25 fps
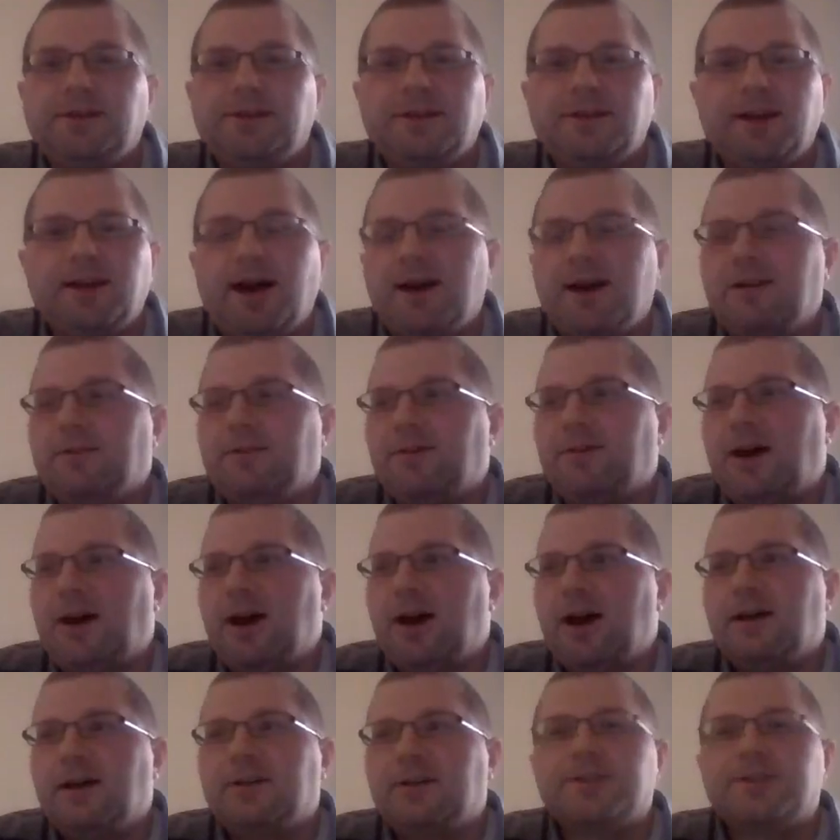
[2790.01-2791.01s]
Like,
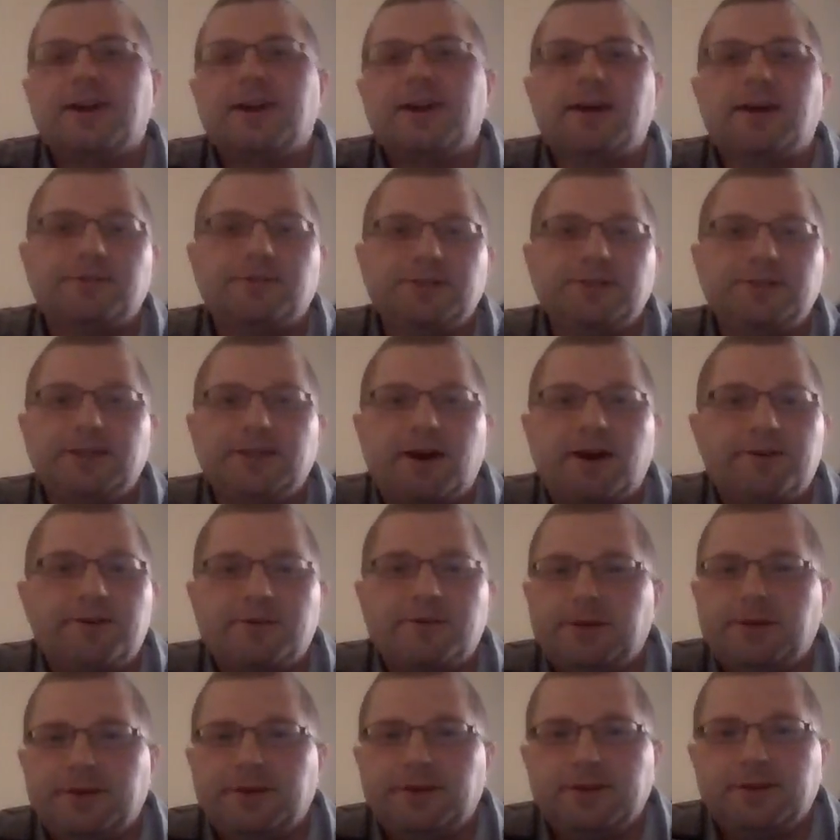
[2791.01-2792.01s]
you know, I
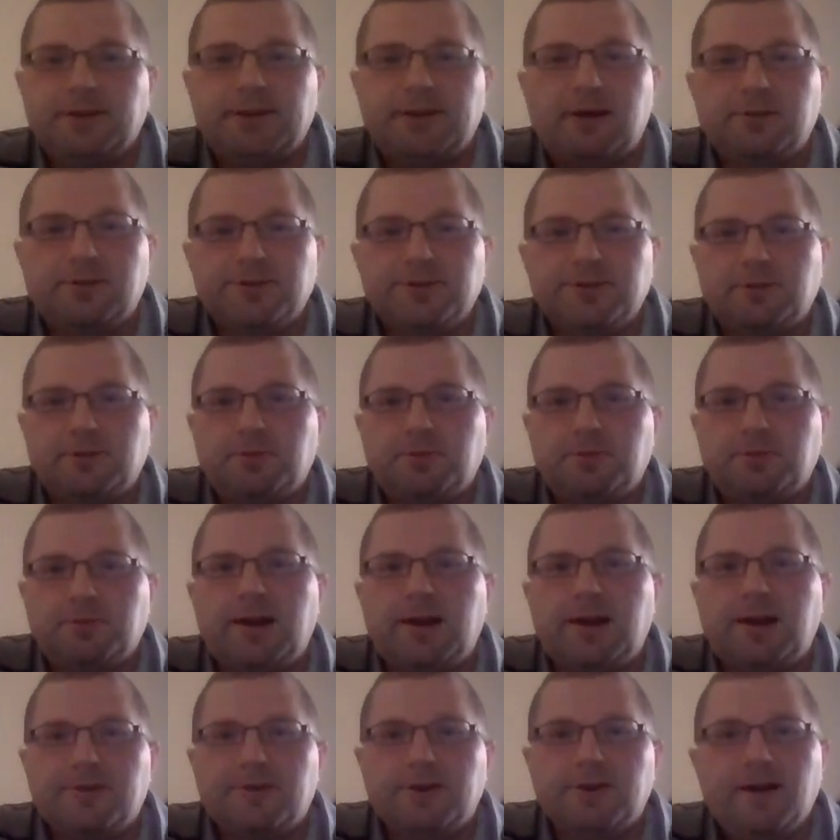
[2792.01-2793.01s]
honestly don't need
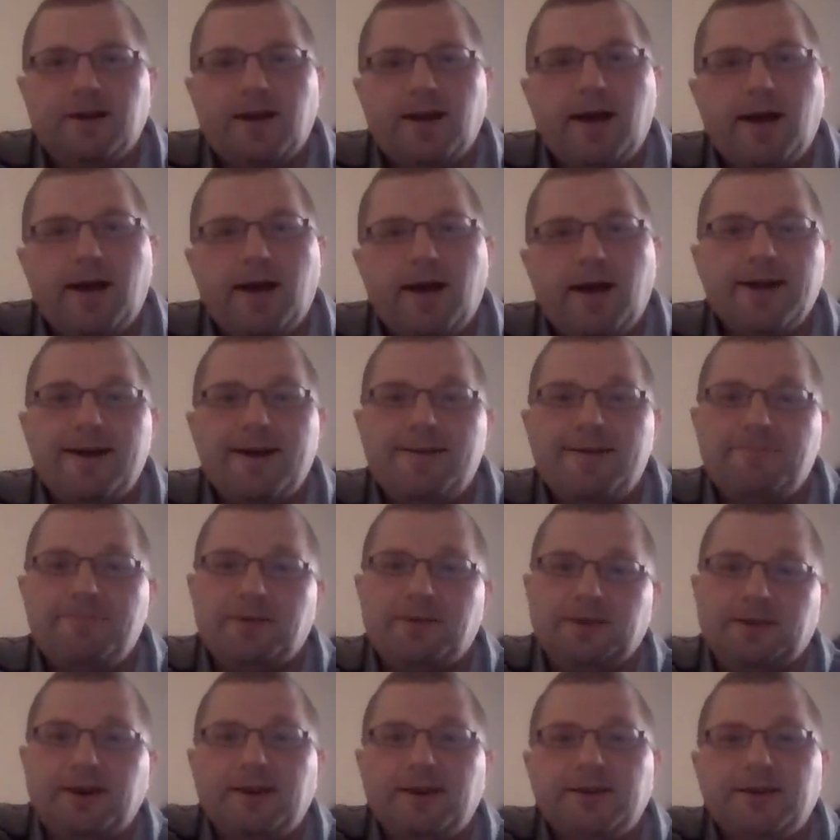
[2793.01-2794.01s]
$100 million or
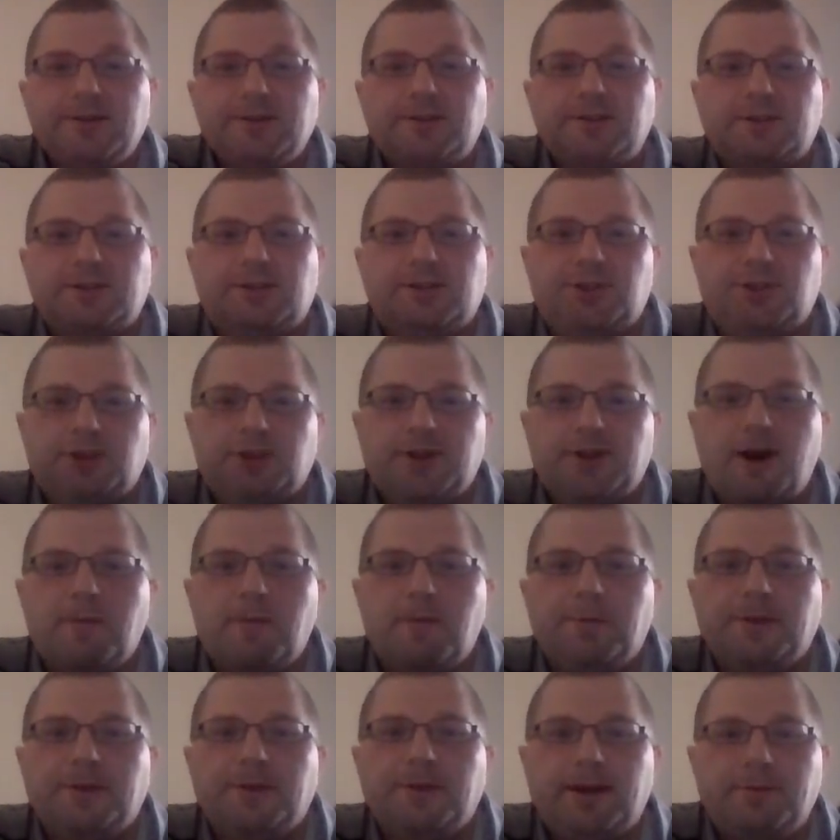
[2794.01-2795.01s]
whatever. I mean, yeah, it'd be
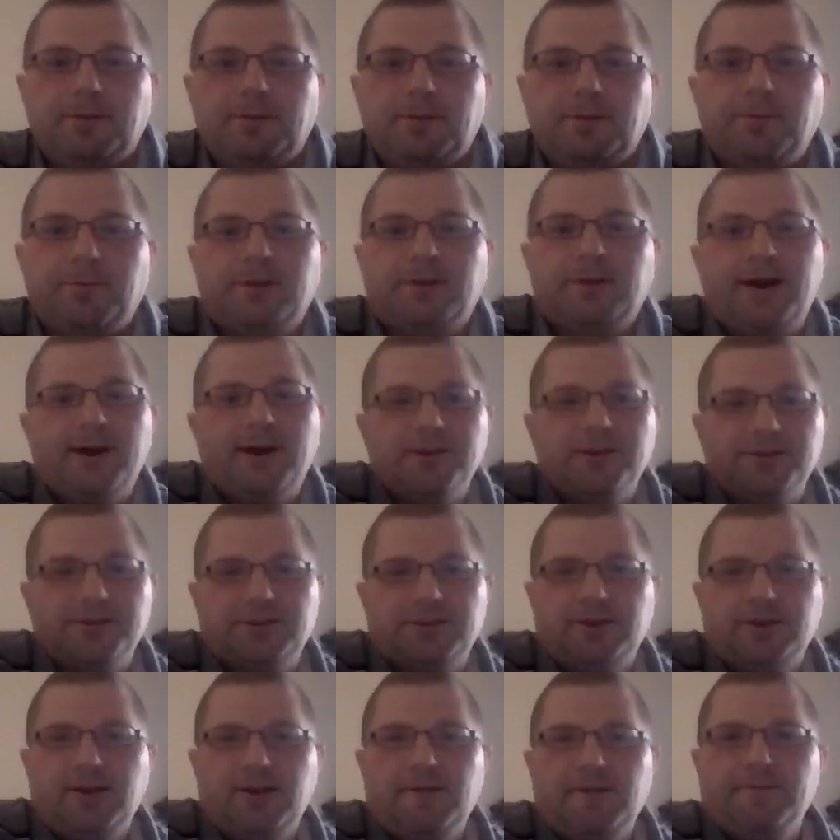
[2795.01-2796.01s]
nice because you can help a lot
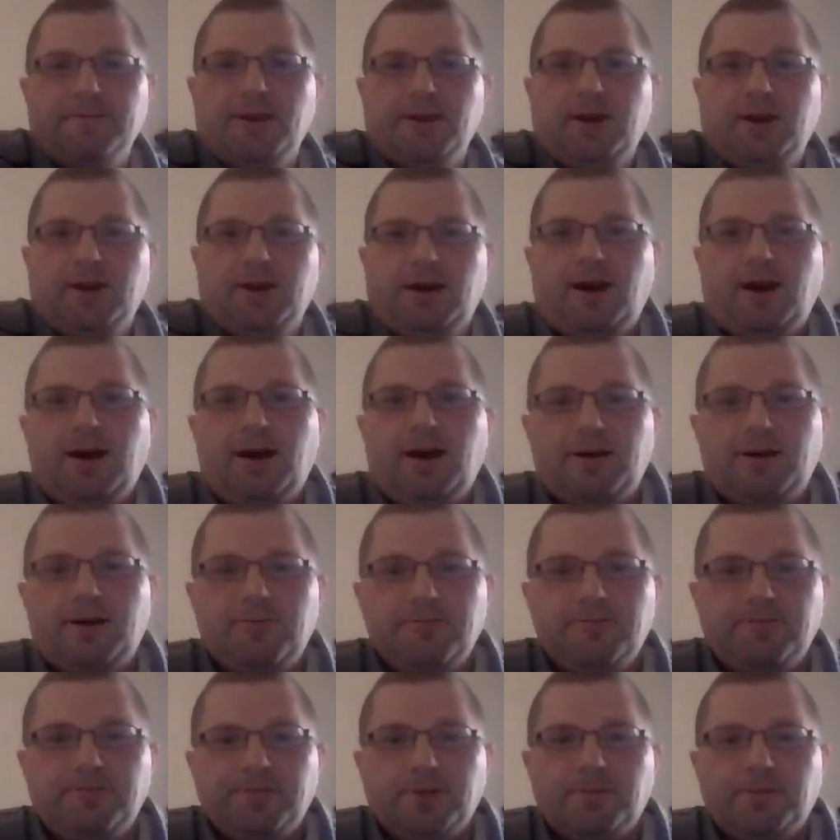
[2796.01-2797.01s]
of people out.
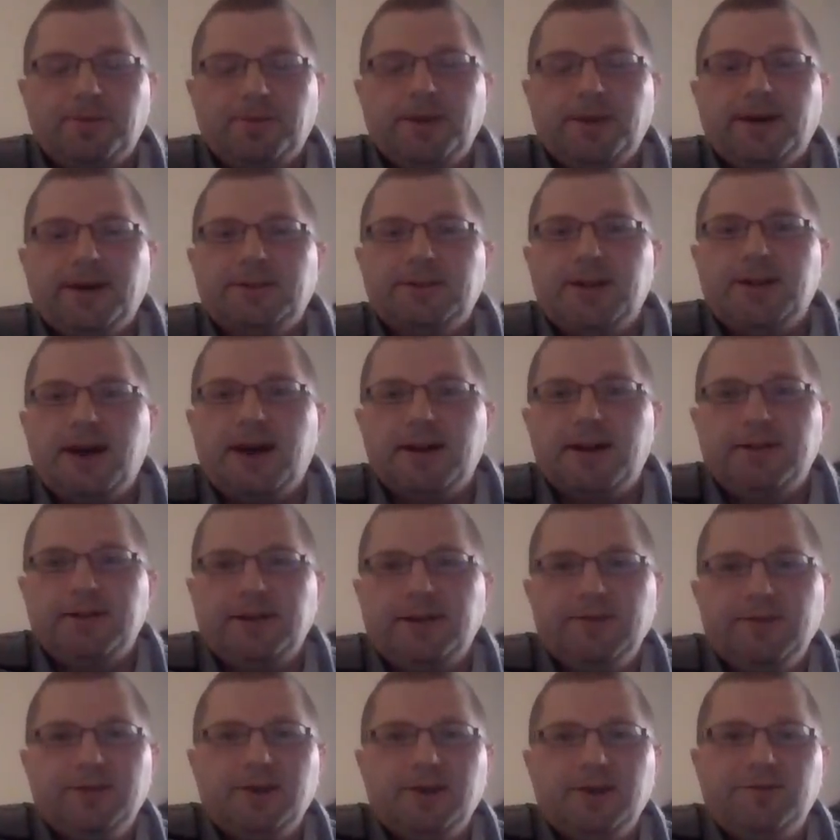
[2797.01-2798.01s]
But like I
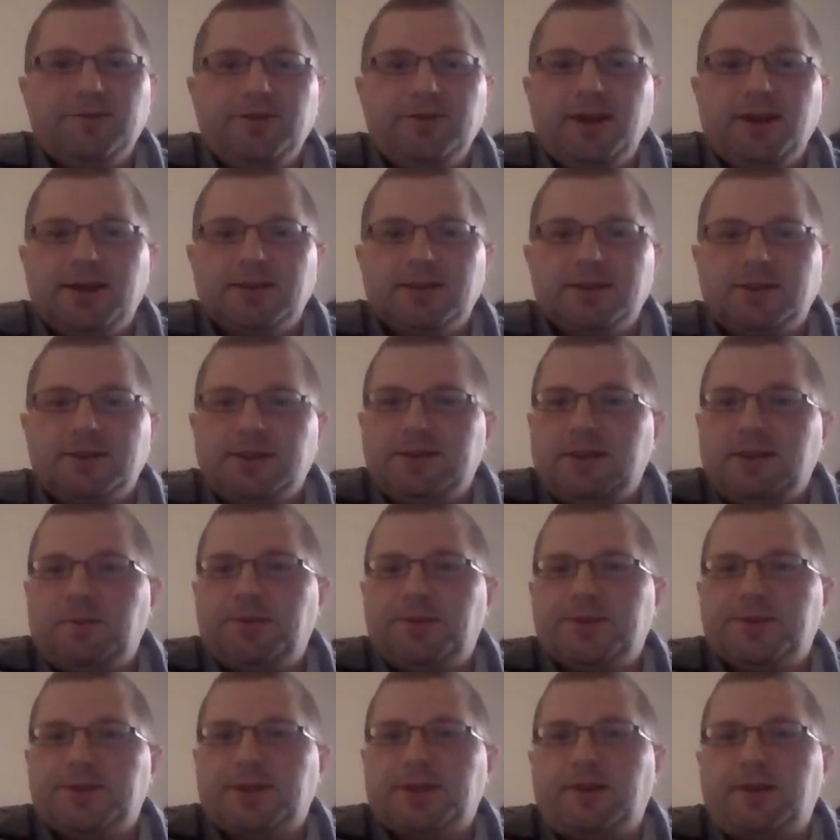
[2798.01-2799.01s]
said, even if you get
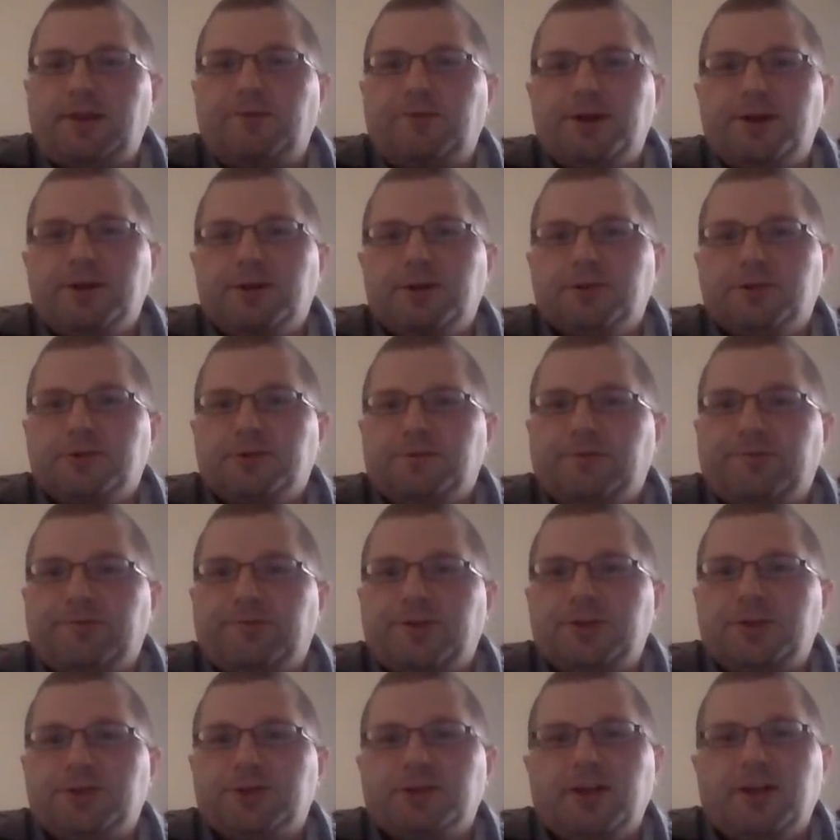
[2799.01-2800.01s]
60% of what
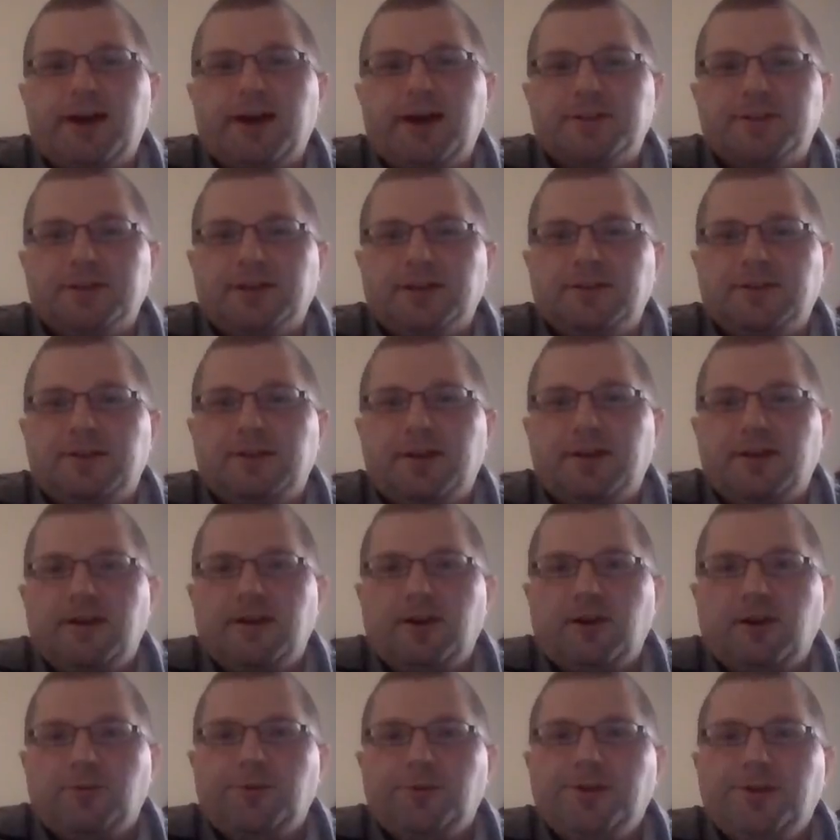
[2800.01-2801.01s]
you're visualizing,
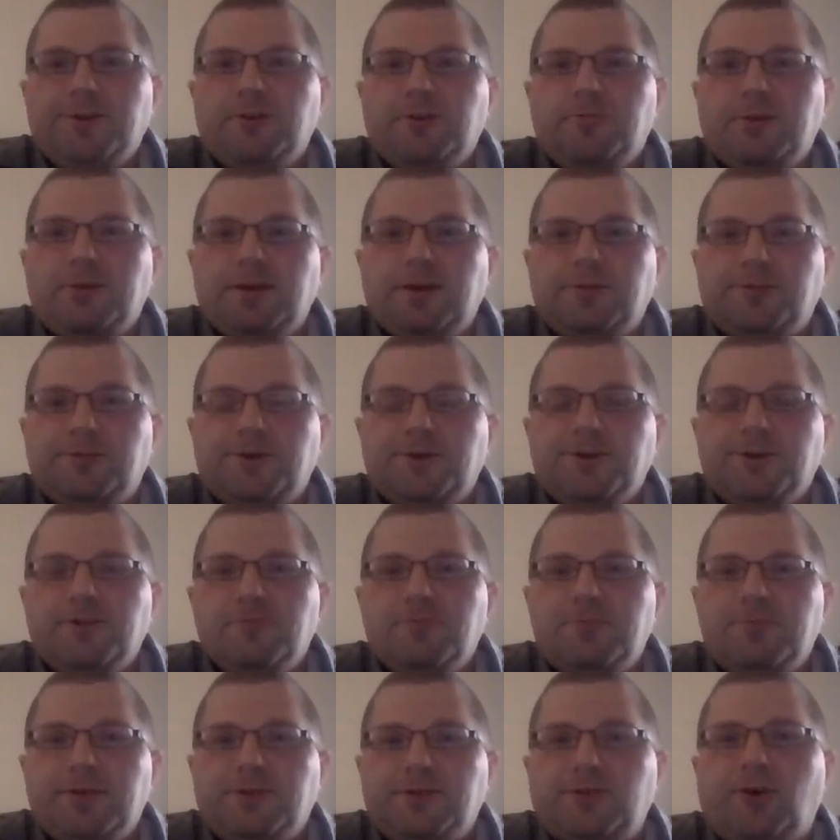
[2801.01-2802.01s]
wouldn't you
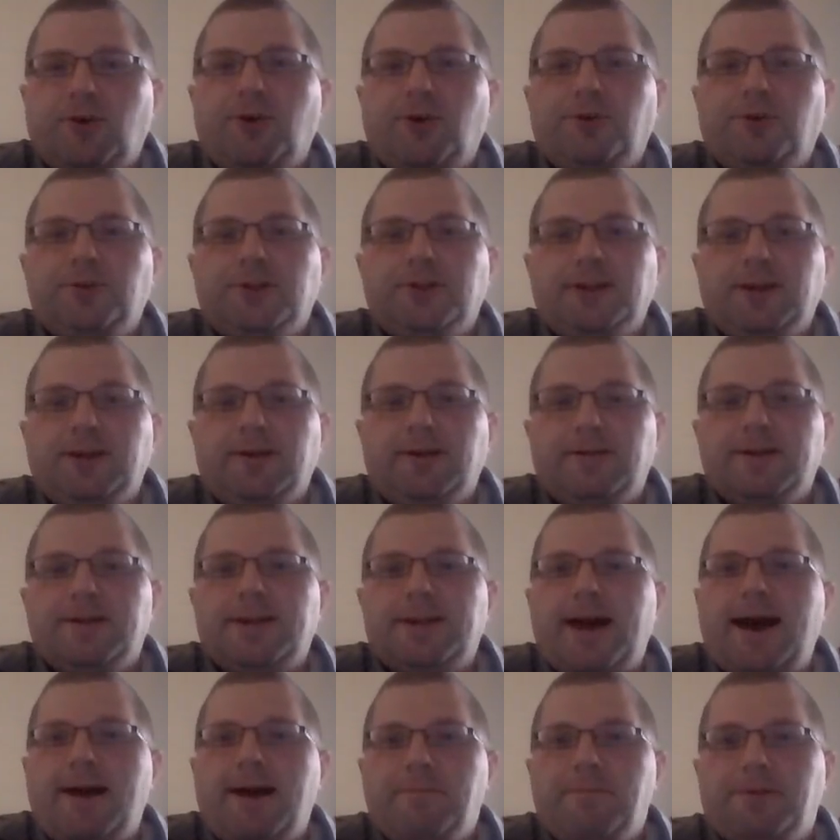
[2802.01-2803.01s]
be totally in
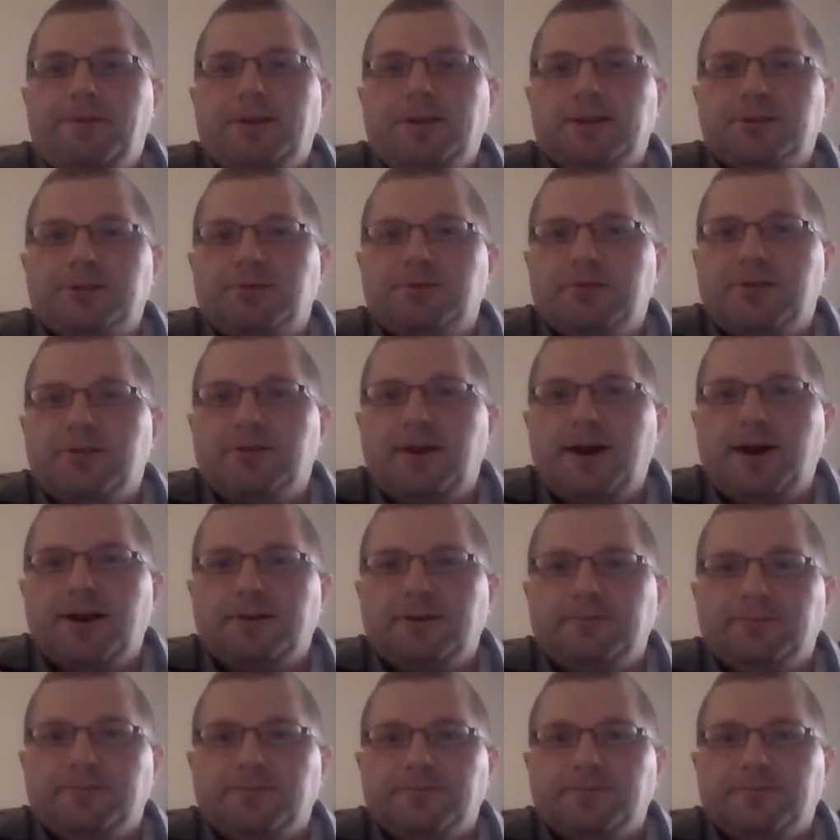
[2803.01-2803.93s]
happiness with that?